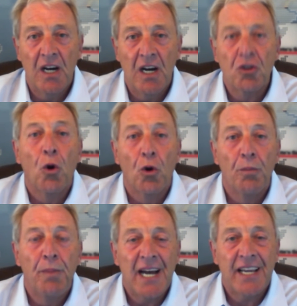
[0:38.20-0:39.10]
total
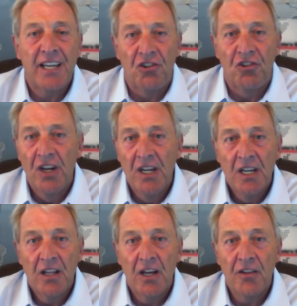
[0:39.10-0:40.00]
package.
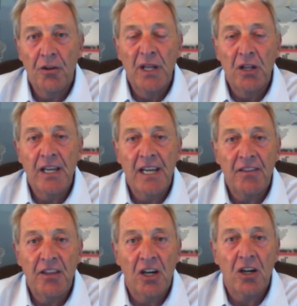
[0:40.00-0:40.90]
They'll be looking at
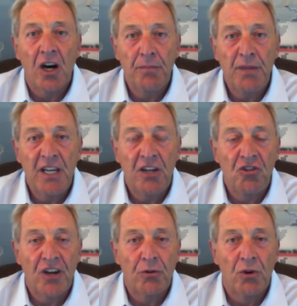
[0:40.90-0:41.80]
the economy in
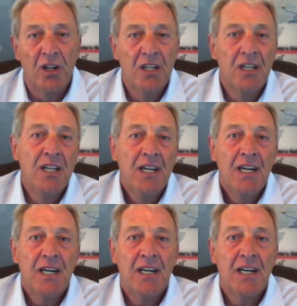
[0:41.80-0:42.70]
general.
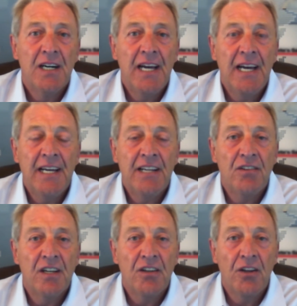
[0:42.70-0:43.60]

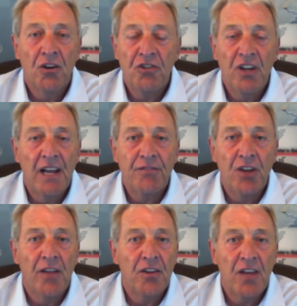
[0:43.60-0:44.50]
She left
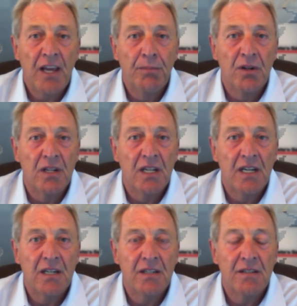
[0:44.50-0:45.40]
on the
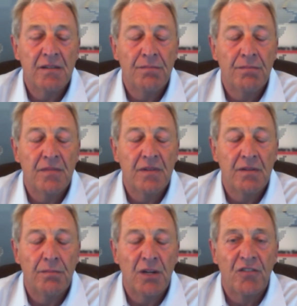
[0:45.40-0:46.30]
table
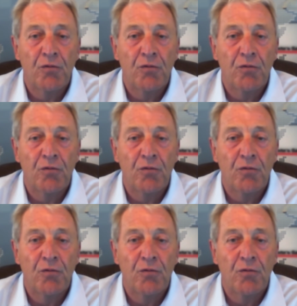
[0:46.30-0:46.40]
much of